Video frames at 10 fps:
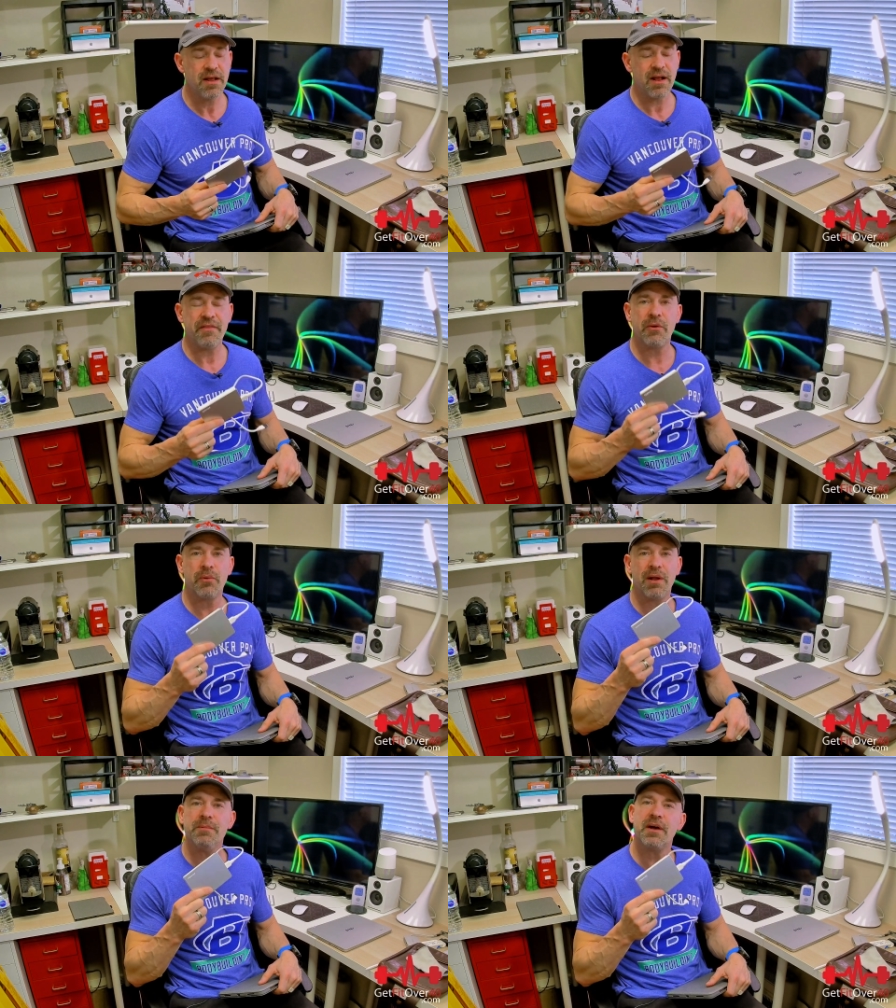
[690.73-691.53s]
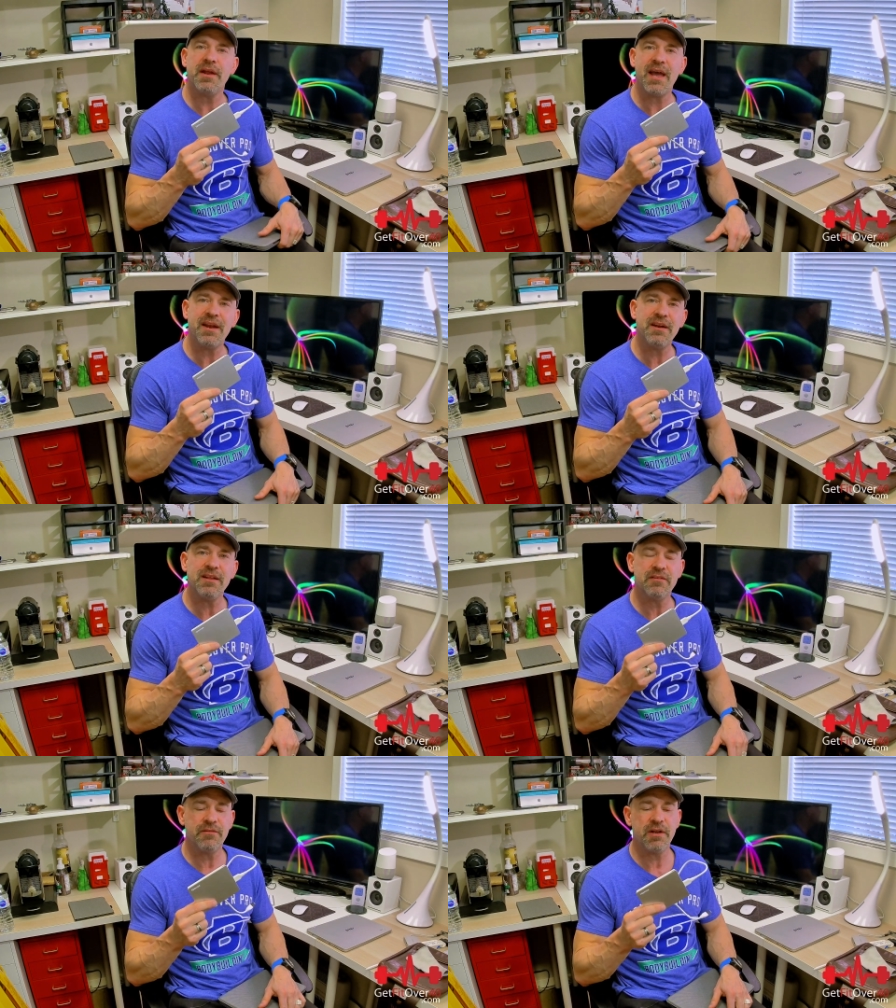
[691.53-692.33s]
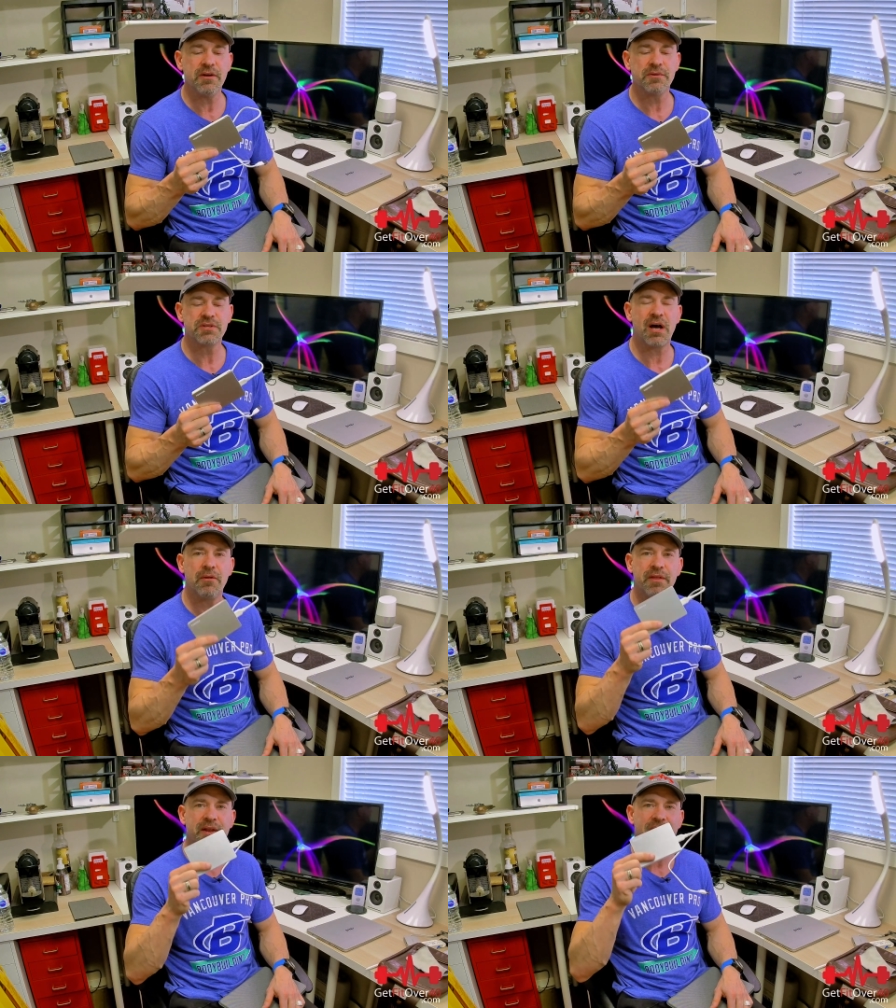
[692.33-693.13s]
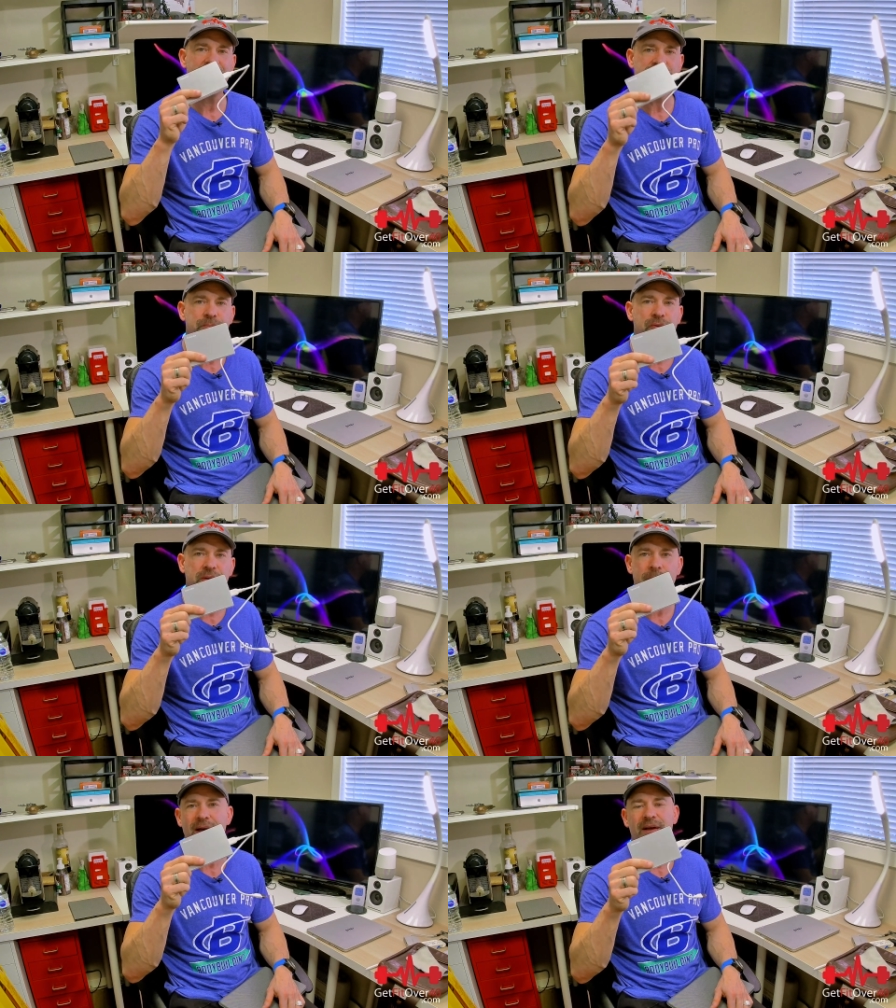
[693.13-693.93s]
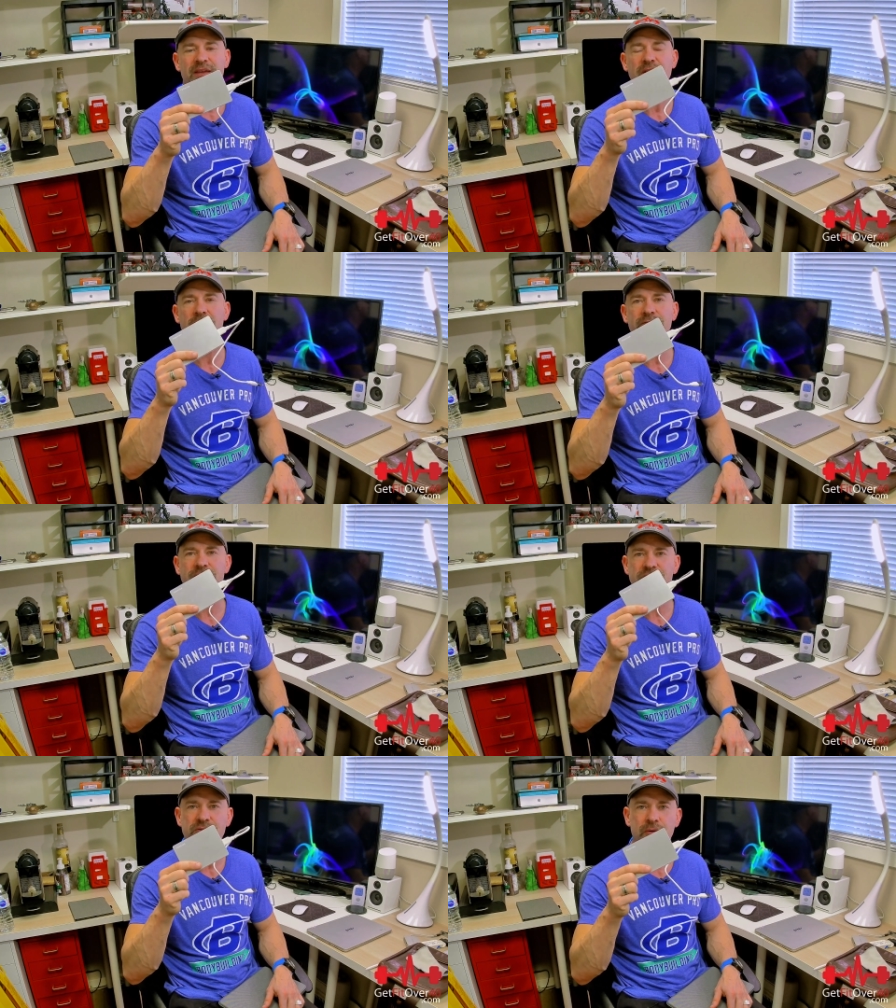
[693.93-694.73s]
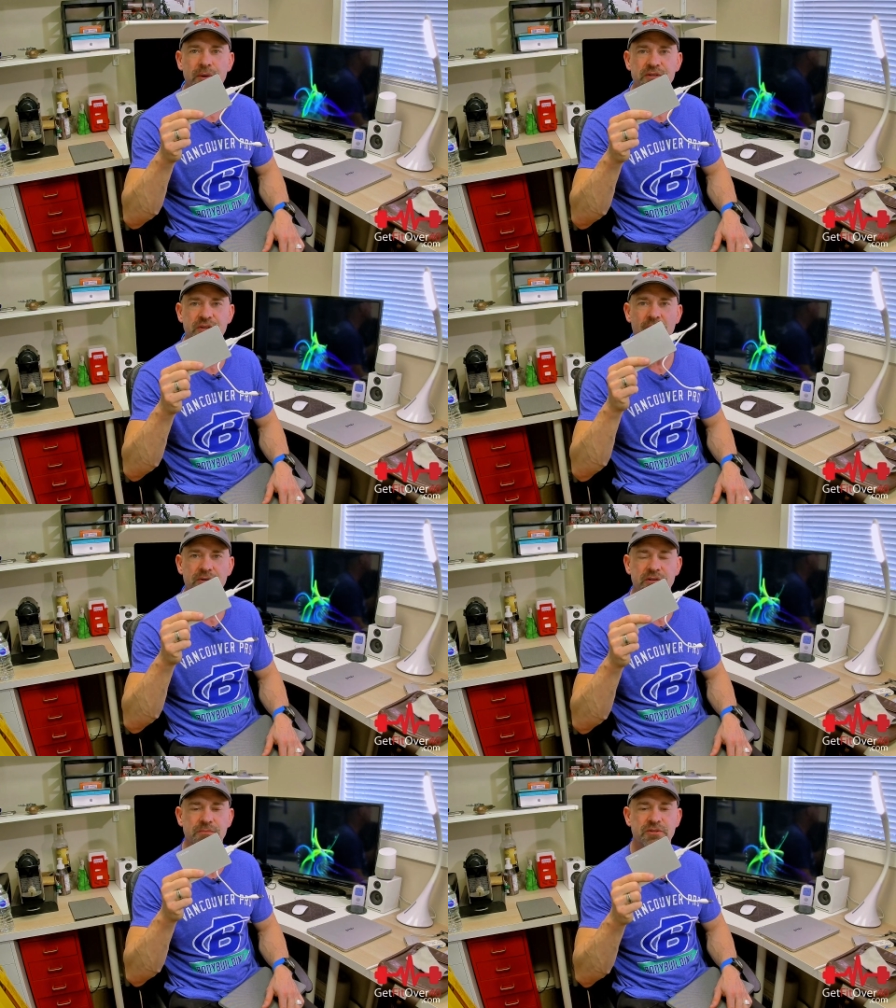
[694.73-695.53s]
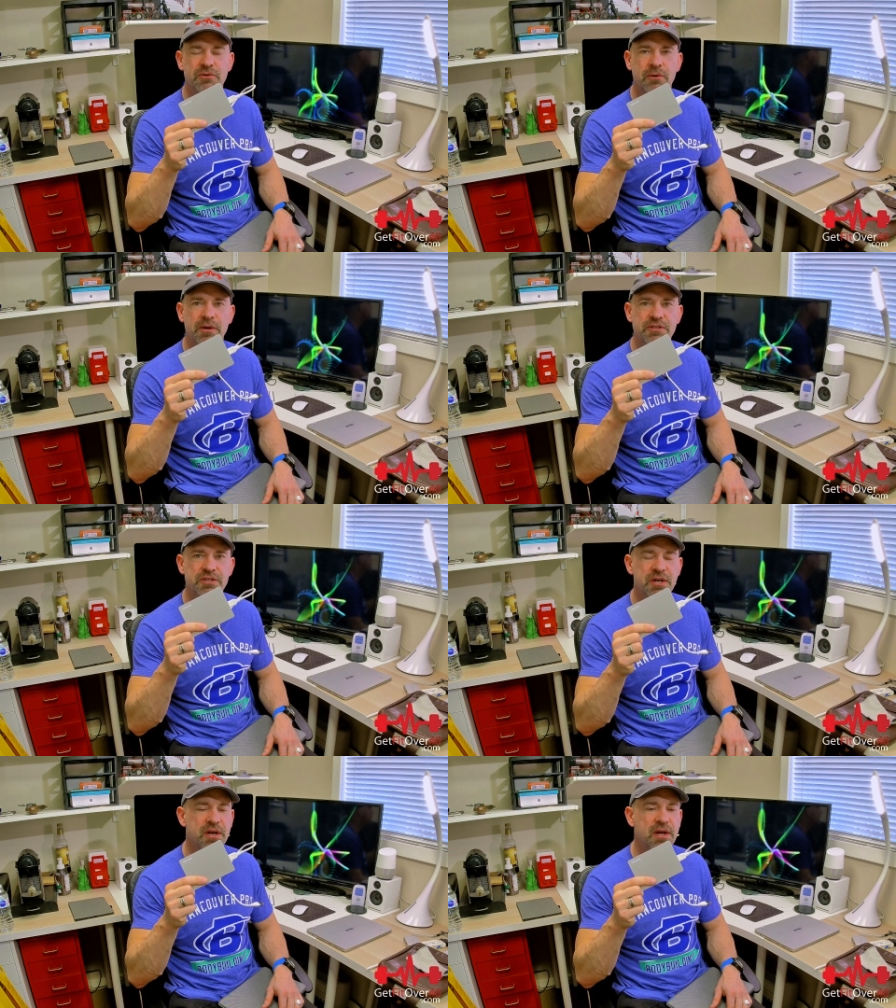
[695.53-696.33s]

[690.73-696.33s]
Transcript: And then when I'm done editing the videos, I'll then export it back here for storage, long-term storage